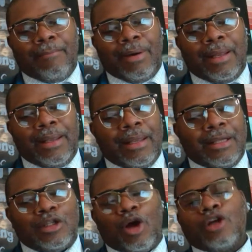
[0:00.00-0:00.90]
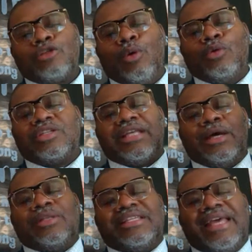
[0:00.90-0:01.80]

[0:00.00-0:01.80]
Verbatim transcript: But as long as Moses held his